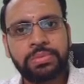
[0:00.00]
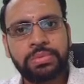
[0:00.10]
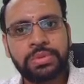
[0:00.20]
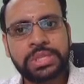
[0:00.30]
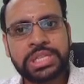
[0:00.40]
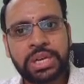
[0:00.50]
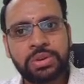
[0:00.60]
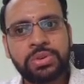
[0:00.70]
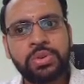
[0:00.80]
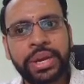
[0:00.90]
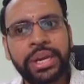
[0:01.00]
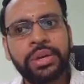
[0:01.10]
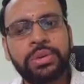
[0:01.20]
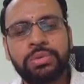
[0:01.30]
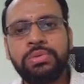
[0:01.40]
is now going
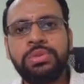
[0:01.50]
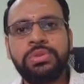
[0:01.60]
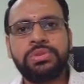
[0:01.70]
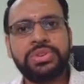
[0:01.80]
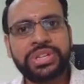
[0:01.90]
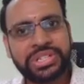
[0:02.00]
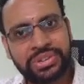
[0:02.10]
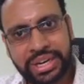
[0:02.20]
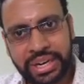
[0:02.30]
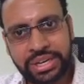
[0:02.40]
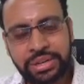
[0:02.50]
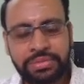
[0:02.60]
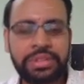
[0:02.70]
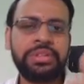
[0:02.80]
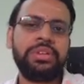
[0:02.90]
to resonate
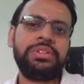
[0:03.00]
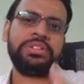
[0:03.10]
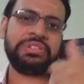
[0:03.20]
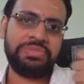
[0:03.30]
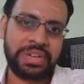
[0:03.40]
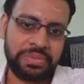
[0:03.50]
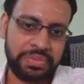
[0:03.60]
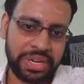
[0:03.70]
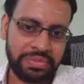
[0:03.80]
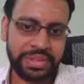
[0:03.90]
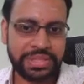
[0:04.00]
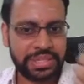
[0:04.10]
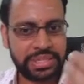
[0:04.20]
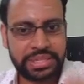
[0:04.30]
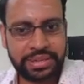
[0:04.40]
with different
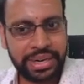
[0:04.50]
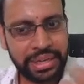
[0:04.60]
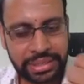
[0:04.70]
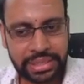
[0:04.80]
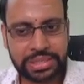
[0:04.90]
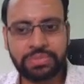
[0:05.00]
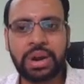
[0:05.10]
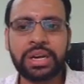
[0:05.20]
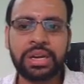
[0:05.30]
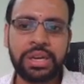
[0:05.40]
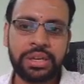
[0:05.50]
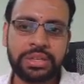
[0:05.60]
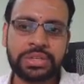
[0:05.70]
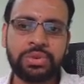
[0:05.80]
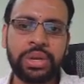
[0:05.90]
frequencies, right? That's what
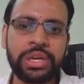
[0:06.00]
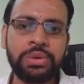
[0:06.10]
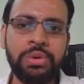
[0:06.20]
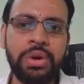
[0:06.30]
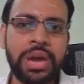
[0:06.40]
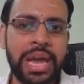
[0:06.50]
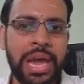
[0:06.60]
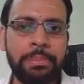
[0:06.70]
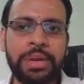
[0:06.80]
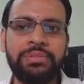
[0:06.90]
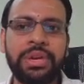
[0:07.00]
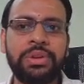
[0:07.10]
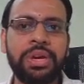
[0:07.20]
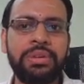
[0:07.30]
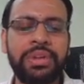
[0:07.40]
is going to happen when
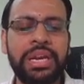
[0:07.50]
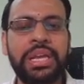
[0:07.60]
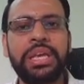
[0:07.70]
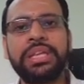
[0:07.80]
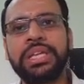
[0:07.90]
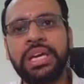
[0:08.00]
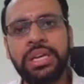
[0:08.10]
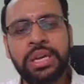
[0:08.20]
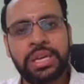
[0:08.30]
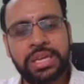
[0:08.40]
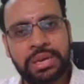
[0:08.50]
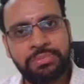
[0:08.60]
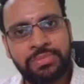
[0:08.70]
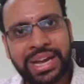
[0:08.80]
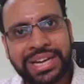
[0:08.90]
you are varying the
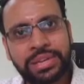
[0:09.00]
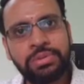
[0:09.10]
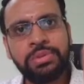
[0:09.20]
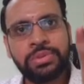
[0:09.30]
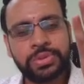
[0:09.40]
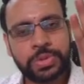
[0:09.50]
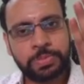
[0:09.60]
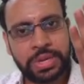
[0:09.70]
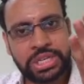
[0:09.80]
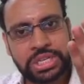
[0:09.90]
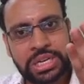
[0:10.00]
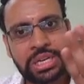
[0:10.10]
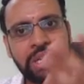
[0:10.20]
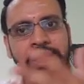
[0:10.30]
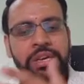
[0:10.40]
m value
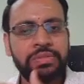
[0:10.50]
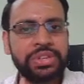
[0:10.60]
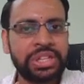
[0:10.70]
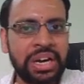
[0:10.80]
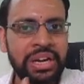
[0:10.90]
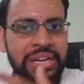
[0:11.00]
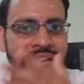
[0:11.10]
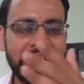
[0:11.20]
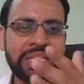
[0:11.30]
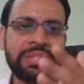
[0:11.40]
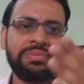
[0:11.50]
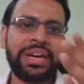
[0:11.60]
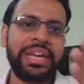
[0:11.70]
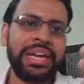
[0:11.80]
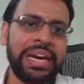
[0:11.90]
spatially with all x,
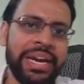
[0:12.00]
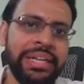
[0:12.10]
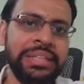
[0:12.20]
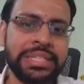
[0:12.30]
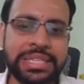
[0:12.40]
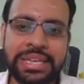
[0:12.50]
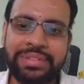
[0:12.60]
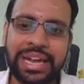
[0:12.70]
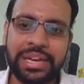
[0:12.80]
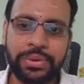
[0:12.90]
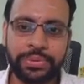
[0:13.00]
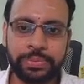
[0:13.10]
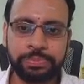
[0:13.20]
y and z values.